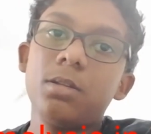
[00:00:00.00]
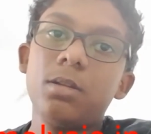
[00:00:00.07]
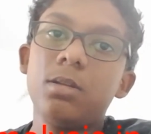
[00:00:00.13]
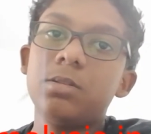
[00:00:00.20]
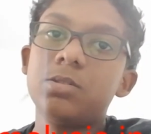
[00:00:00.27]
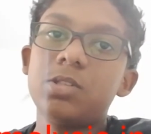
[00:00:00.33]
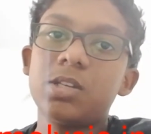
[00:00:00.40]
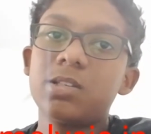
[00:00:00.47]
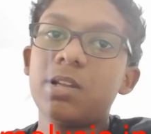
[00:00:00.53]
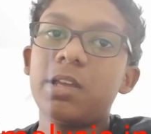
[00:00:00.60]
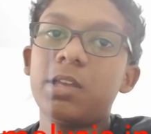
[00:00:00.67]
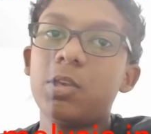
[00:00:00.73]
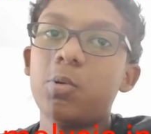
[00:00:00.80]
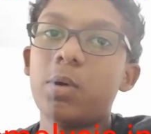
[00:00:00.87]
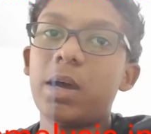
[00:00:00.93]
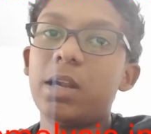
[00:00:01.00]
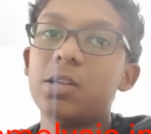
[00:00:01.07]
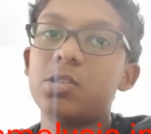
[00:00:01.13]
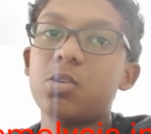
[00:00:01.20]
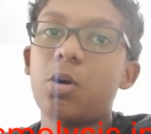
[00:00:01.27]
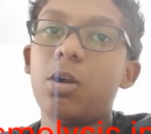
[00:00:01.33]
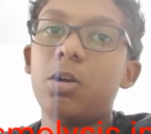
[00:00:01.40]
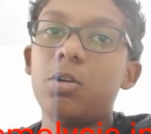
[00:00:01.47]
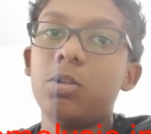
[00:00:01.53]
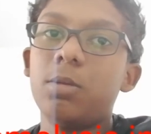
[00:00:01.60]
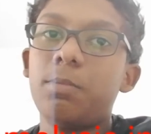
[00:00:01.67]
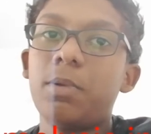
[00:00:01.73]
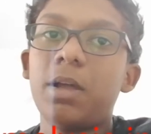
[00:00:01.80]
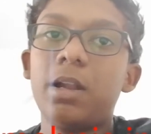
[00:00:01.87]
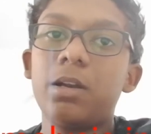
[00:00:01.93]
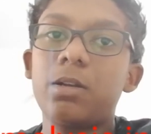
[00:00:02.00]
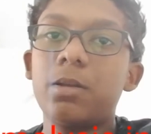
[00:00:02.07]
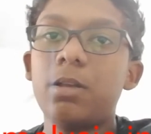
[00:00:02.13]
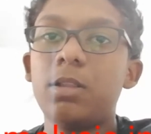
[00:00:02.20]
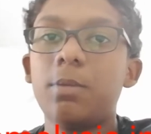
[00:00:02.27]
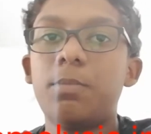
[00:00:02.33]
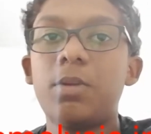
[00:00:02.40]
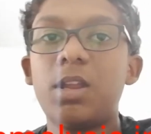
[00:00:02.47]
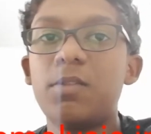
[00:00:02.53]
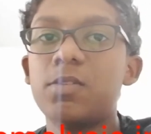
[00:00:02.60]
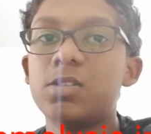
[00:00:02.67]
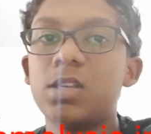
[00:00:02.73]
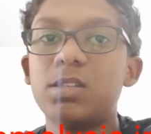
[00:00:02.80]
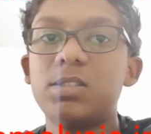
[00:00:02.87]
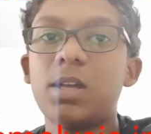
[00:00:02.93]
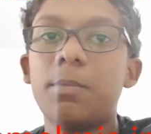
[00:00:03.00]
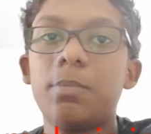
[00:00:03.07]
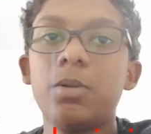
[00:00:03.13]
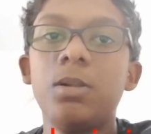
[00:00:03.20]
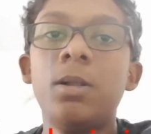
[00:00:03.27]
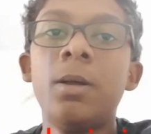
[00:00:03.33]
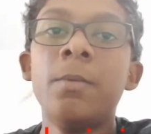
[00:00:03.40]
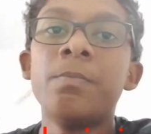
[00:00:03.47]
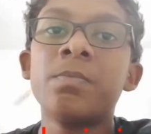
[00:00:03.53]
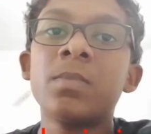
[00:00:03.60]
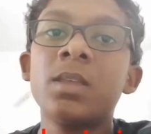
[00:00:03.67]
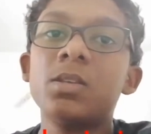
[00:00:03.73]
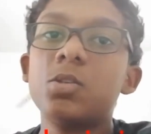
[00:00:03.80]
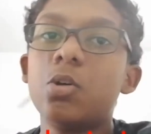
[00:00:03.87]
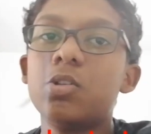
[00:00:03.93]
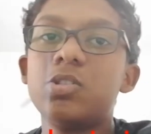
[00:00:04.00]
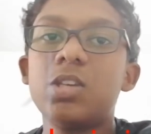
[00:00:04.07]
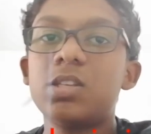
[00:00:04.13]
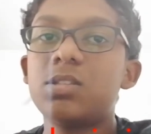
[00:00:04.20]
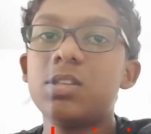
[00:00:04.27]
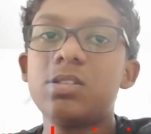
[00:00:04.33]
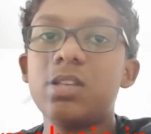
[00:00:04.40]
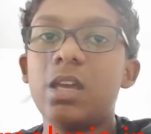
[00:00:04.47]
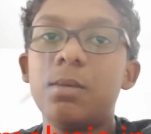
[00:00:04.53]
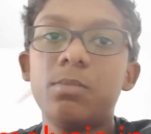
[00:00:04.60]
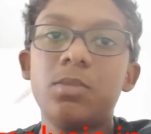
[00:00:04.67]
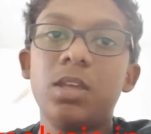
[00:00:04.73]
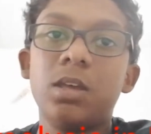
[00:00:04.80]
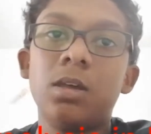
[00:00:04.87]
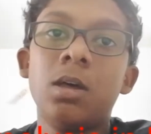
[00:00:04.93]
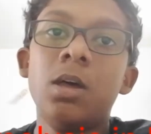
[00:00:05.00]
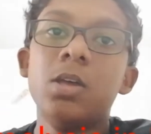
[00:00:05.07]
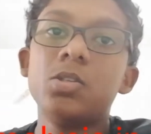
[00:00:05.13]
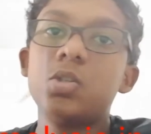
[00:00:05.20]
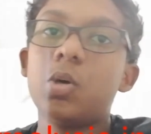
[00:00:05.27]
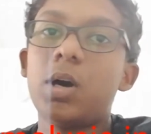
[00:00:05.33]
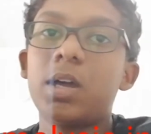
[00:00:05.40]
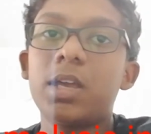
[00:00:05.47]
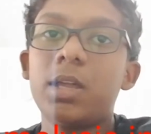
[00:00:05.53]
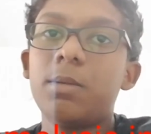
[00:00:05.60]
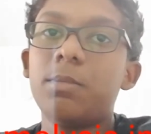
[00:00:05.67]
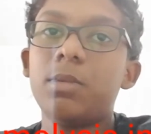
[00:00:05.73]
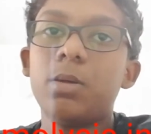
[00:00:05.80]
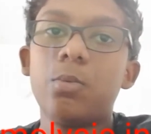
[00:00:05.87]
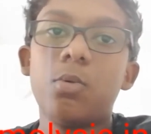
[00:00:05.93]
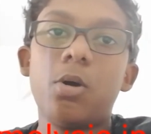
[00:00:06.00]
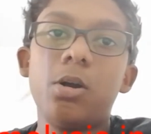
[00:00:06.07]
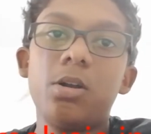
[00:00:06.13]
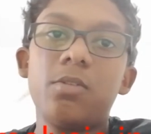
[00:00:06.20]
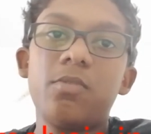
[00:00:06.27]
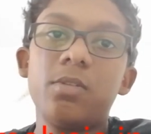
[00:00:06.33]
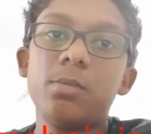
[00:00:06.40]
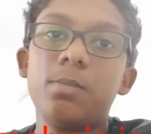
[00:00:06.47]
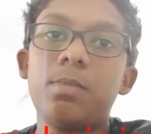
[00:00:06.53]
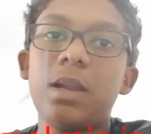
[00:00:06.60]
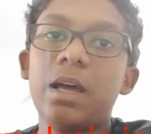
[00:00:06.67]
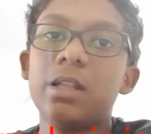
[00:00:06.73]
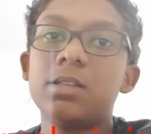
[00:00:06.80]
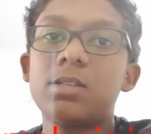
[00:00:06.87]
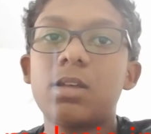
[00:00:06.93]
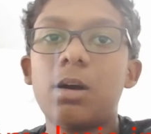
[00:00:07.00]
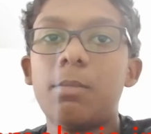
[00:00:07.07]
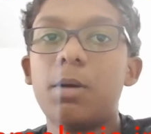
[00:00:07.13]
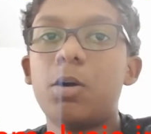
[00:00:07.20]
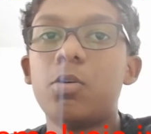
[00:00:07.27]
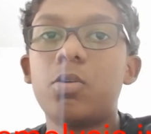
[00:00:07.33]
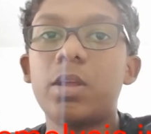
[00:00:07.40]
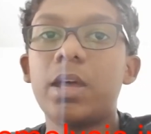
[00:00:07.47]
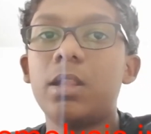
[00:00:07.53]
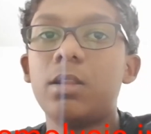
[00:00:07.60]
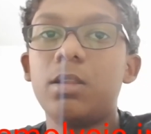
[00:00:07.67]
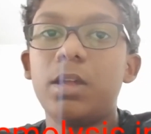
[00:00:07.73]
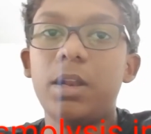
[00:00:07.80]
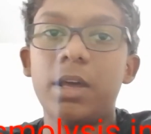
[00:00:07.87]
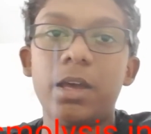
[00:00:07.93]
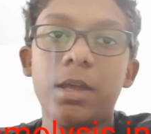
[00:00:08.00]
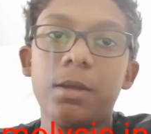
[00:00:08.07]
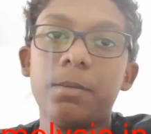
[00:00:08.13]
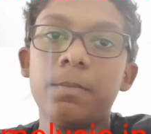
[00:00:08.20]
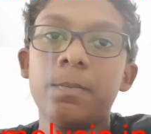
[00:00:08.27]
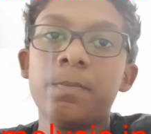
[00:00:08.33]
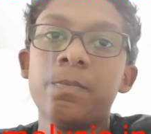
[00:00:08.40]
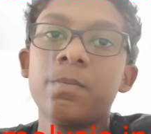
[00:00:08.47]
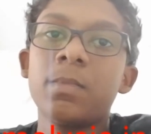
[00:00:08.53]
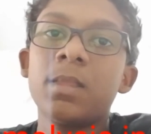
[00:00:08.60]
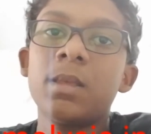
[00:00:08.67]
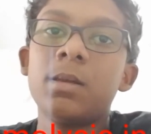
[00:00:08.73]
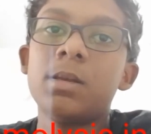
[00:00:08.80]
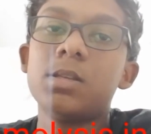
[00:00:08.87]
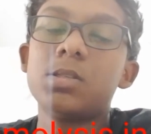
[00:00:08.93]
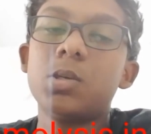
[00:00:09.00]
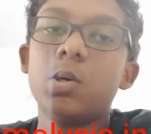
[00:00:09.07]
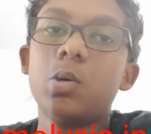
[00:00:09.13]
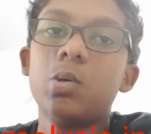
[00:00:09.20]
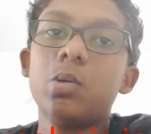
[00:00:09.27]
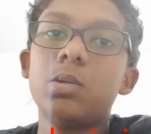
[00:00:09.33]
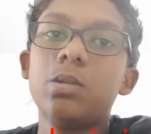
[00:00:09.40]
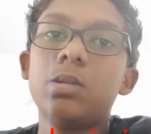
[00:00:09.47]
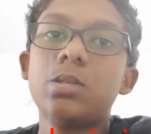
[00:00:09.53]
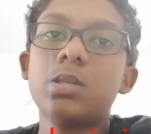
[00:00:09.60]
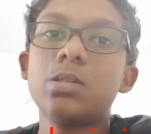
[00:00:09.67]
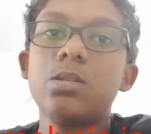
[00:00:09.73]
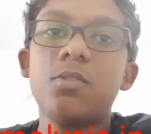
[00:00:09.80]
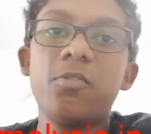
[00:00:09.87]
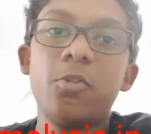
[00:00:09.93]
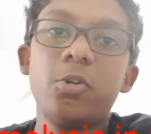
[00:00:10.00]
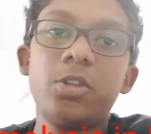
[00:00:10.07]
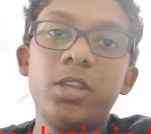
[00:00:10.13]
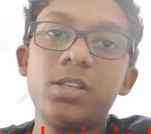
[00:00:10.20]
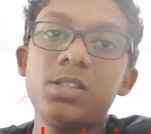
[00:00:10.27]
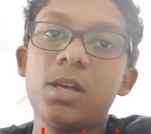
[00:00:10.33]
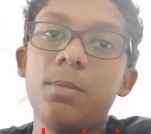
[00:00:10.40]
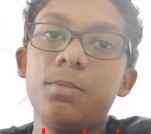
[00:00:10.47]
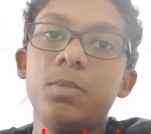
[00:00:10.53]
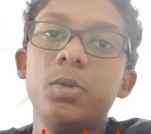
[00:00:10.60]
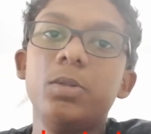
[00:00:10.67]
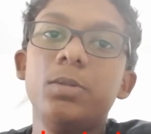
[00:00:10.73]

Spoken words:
just like you add salt to the plant in the previous example. So just the same thing. So again, the water from the plants come out and they die. So this is the fourth example.